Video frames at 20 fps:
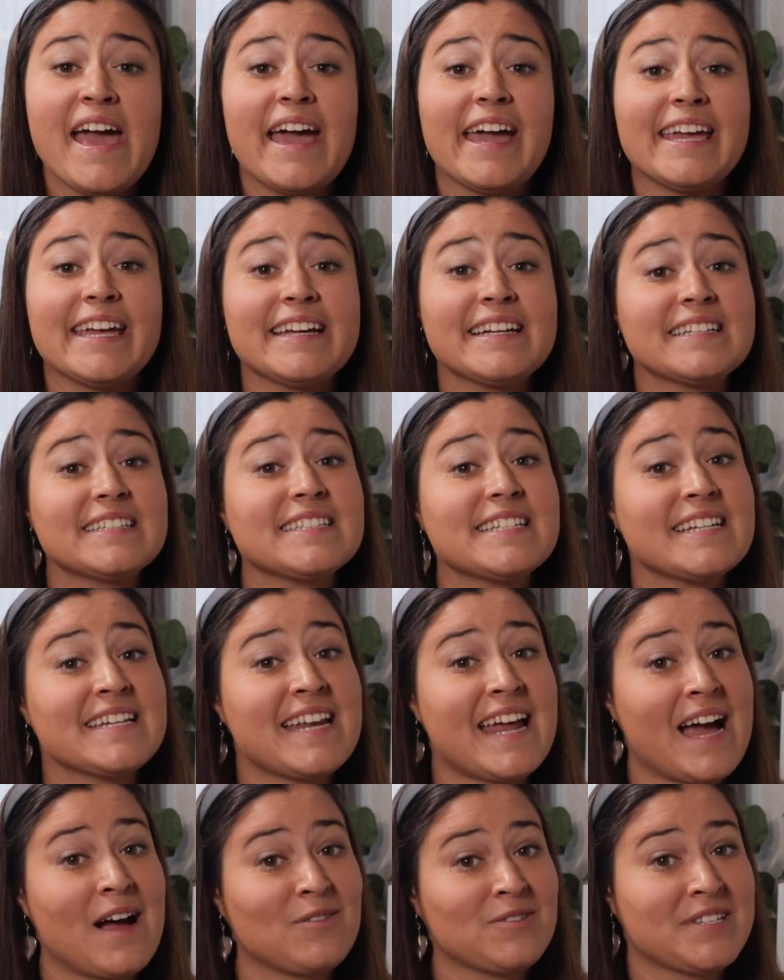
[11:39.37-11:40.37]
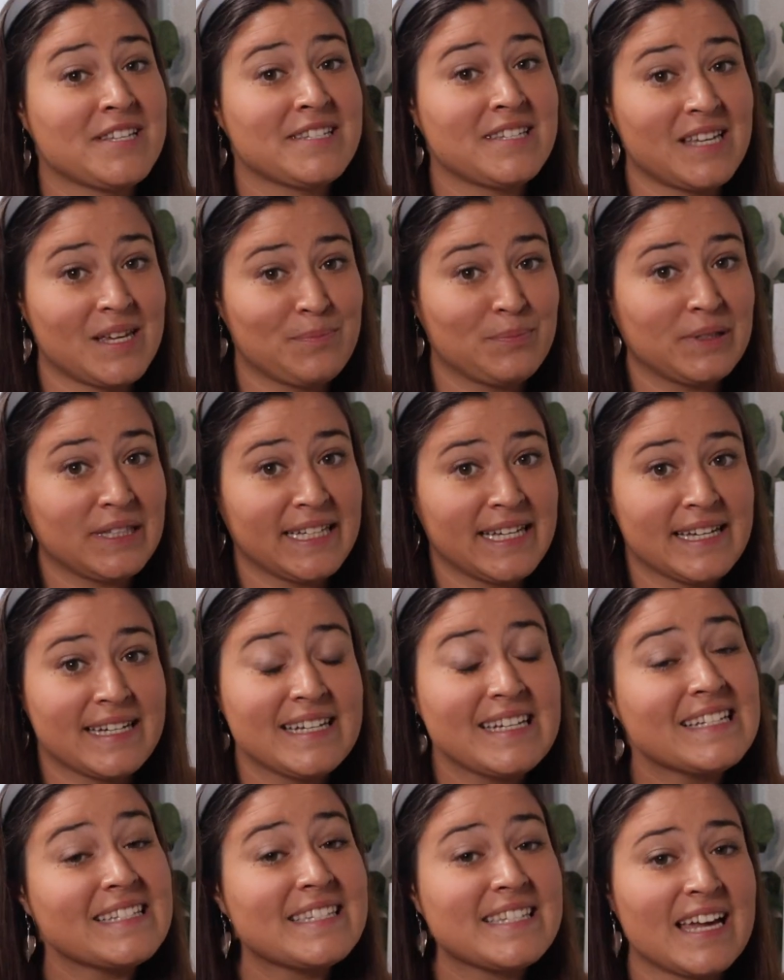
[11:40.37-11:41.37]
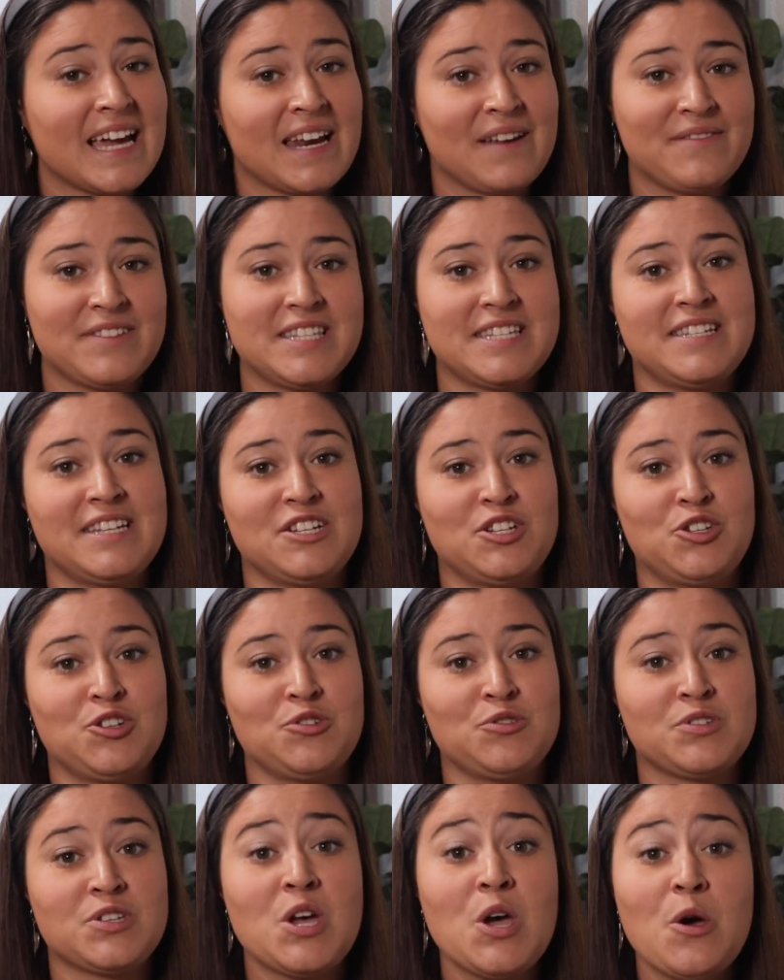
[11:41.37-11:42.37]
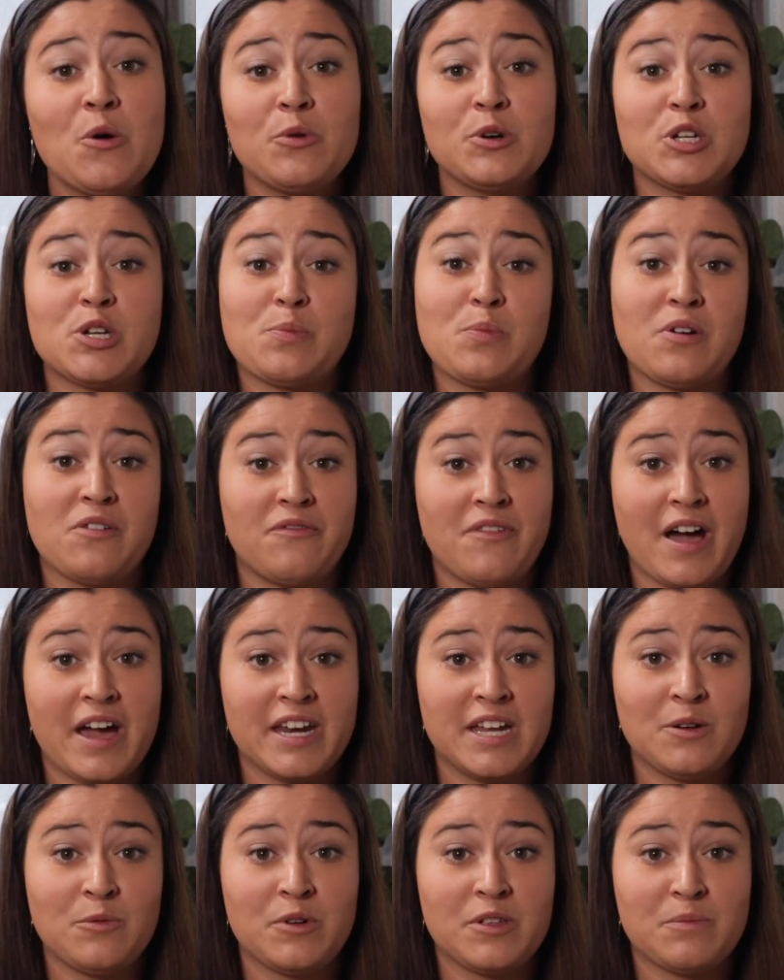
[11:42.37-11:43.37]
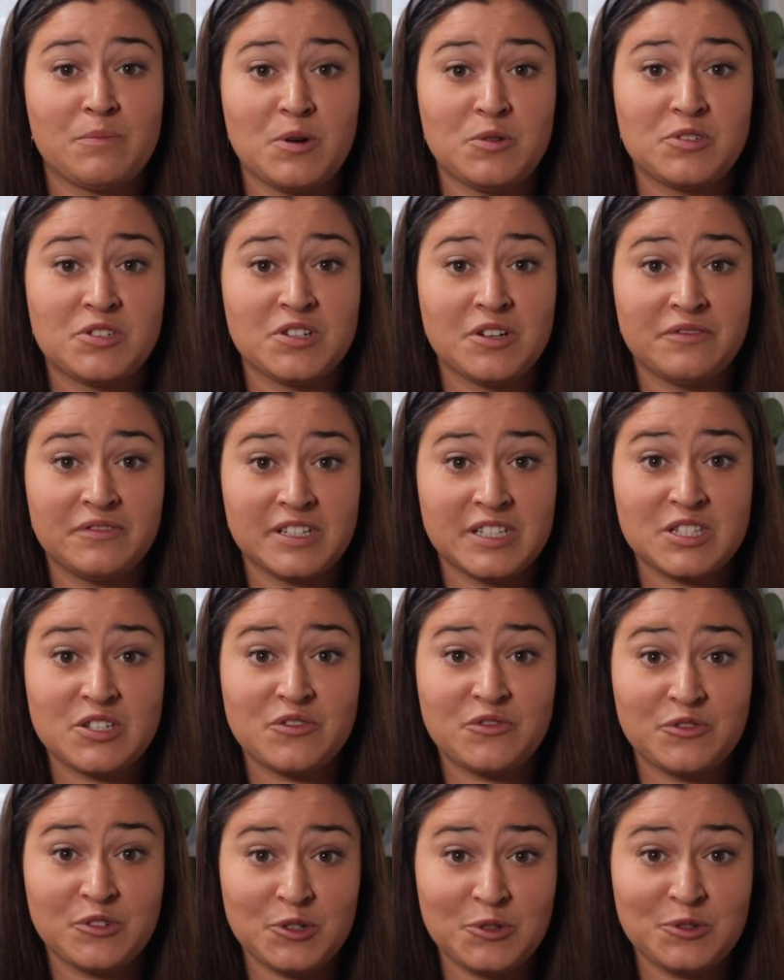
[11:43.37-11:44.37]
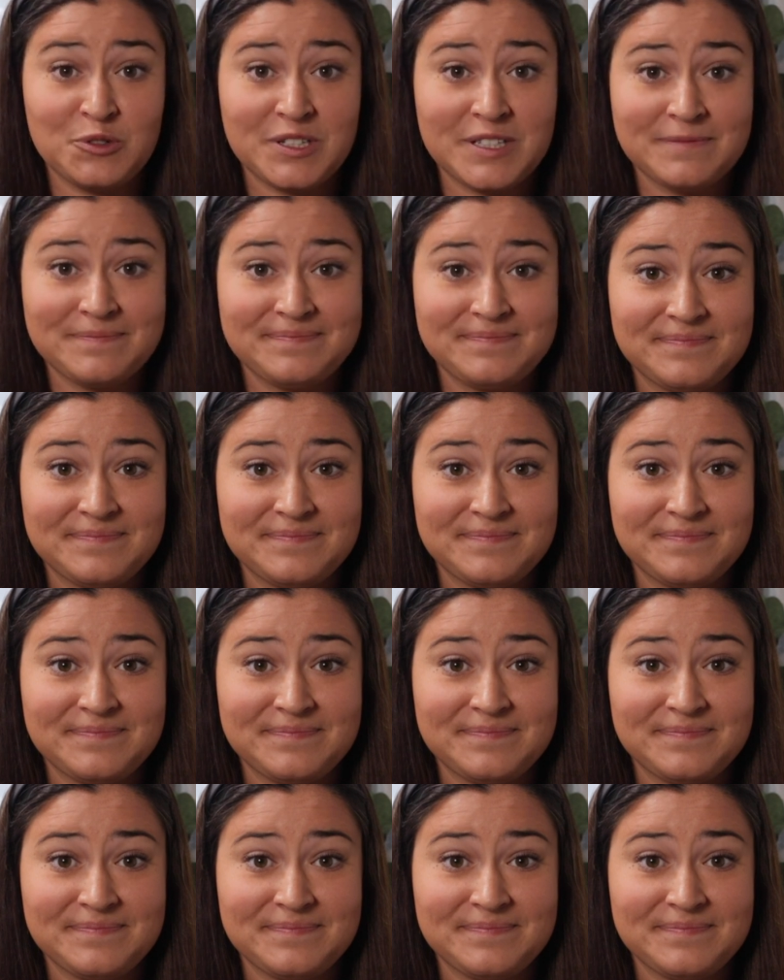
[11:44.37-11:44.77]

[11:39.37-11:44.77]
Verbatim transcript: and it houses a plant inside of its tissues, which provide it with most of its food.